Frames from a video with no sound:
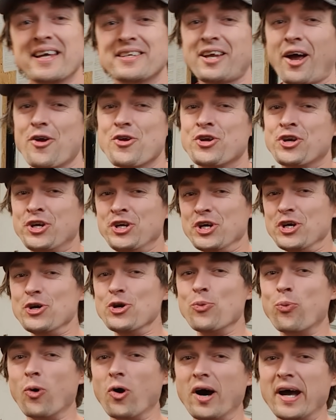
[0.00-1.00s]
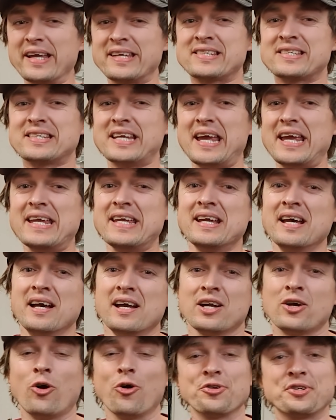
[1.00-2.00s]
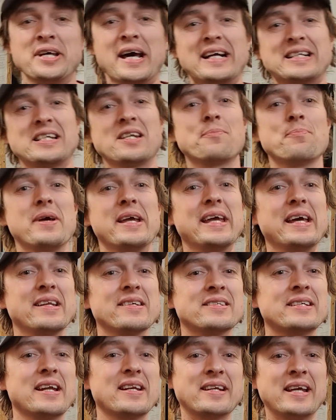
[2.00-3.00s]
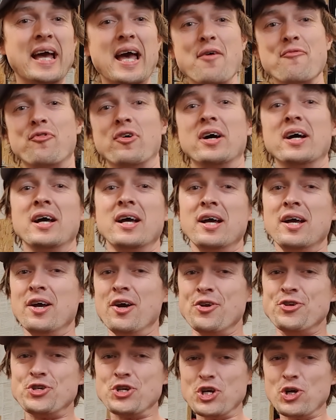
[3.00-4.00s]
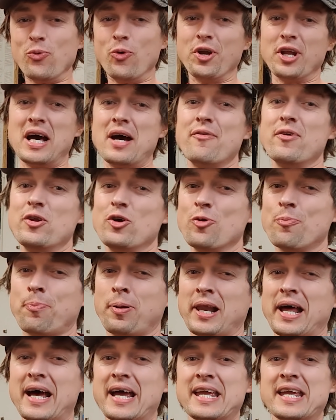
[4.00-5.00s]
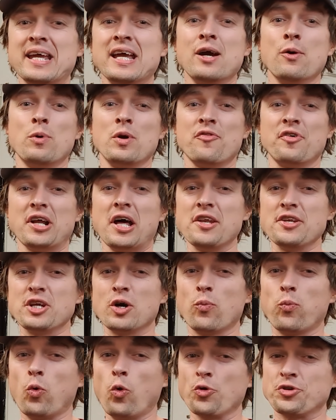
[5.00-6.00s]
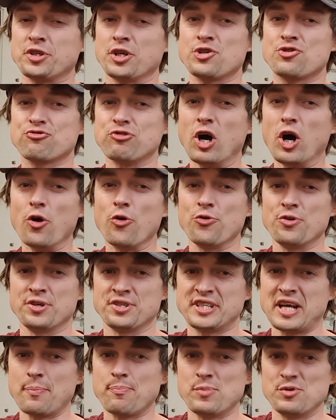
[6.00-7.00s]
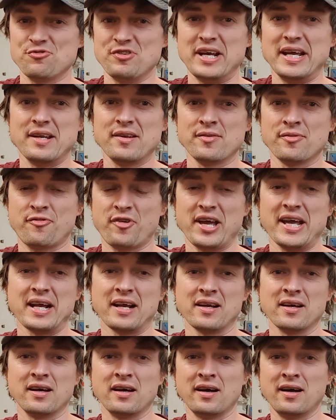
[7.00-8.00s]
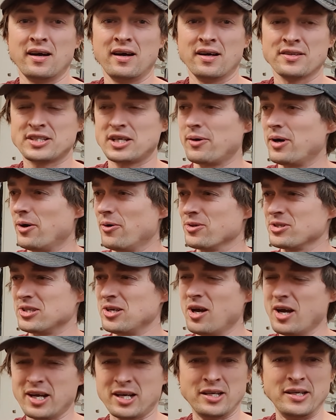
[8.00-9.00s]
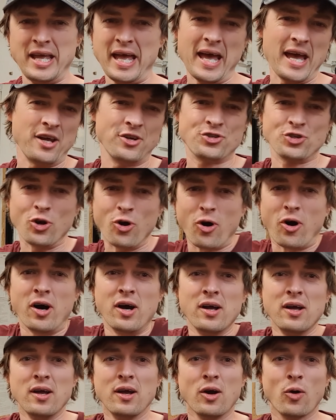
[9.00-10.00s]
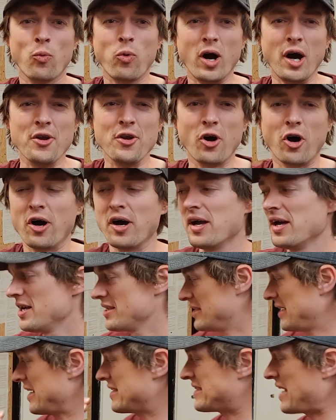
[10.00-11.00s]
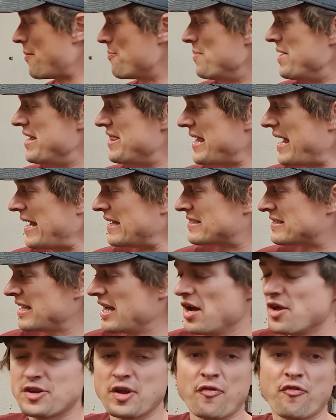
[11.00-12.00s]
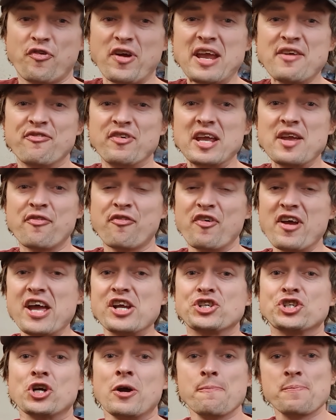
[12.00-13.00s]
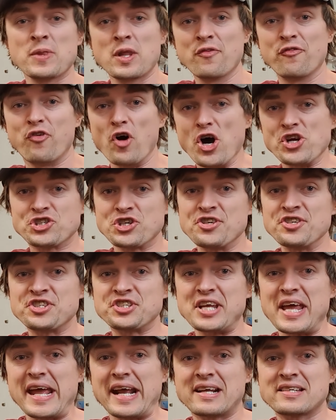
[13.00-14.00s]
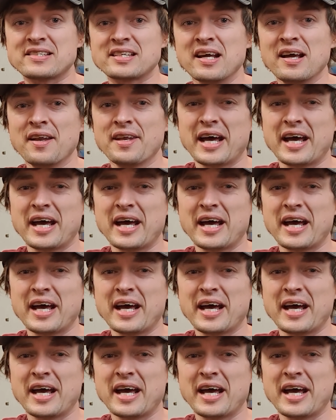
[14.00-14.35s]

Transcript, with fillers: So Q Y C contacted me and said, Kev, do you want to have a little play with an underwater drone submarine thing? So I was like, yeah, sure. Why not? So they sent me this, the FIFIFISH version six.